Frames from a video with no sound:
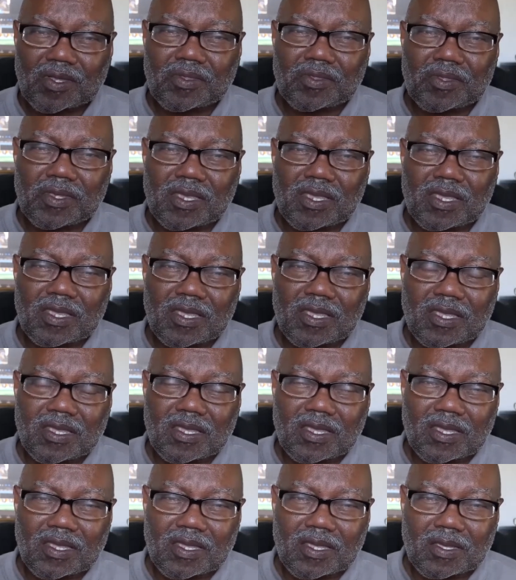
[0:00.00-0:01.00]

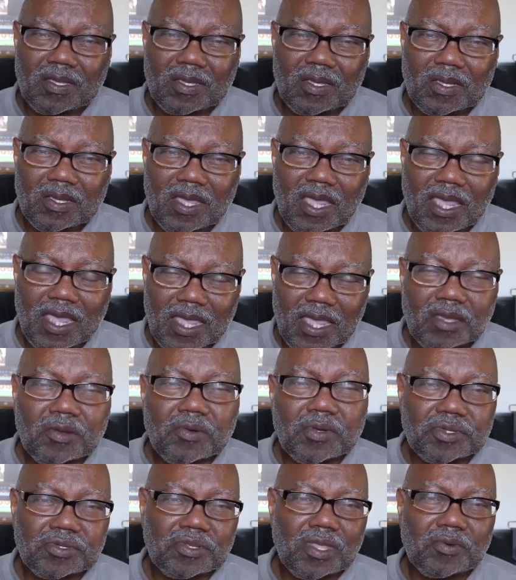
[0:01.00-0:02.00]
the
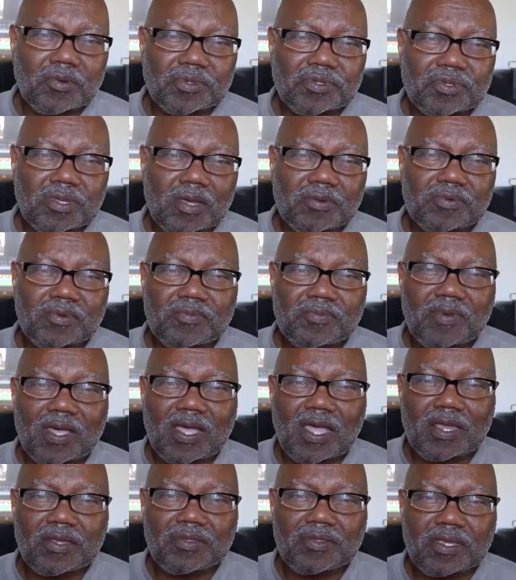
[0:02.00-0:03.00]
acreage that was covered
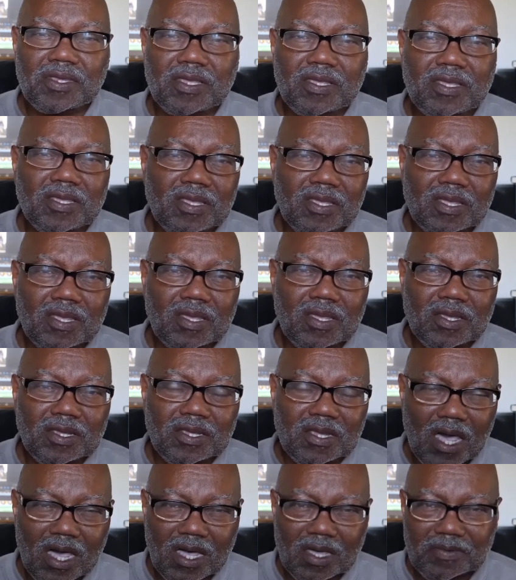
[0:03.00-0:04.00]
by the
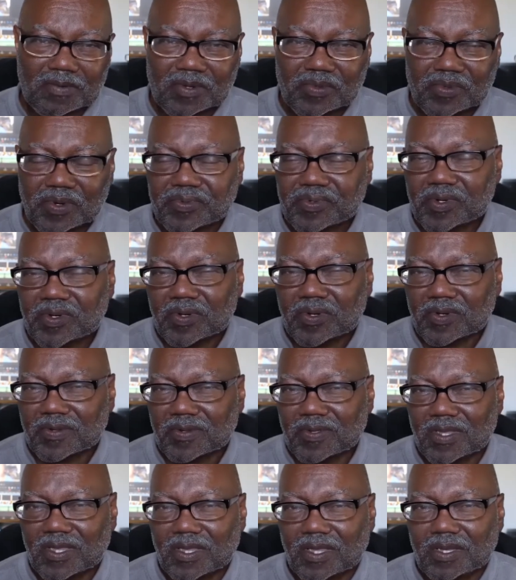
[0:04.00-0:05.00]
Yakima River
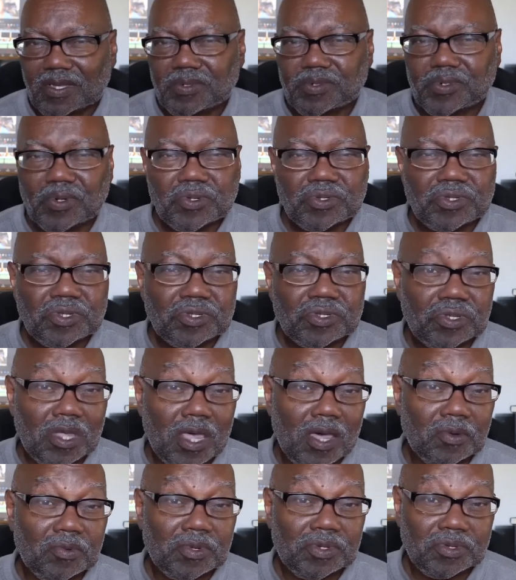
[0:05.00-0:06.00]
versus
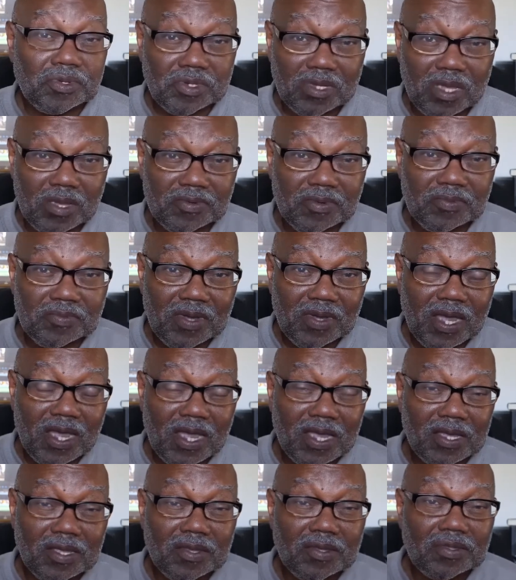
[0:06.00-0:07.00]
that which was covered
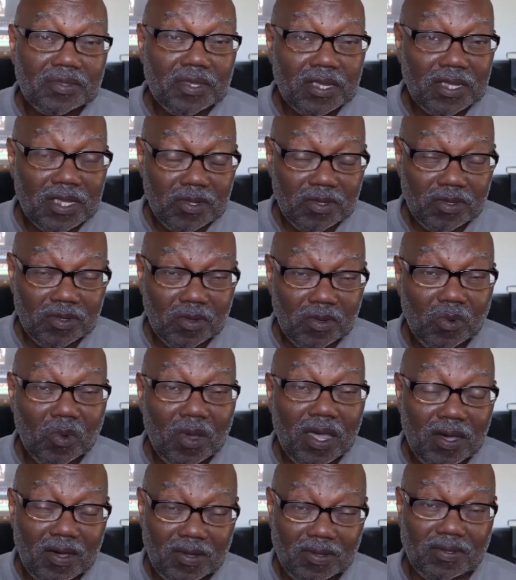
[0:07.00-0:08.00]
by the
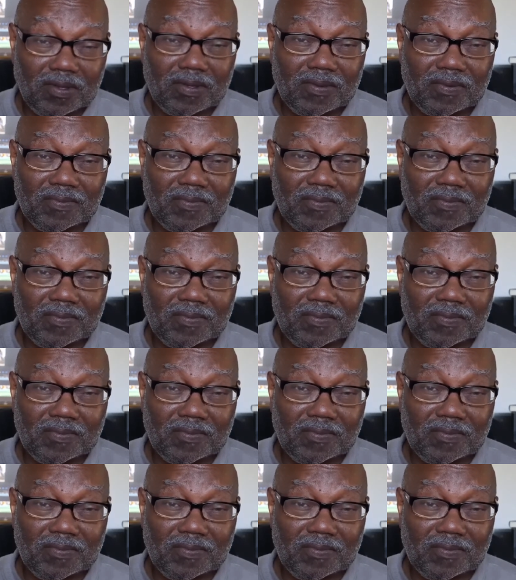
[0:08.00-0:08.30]
well.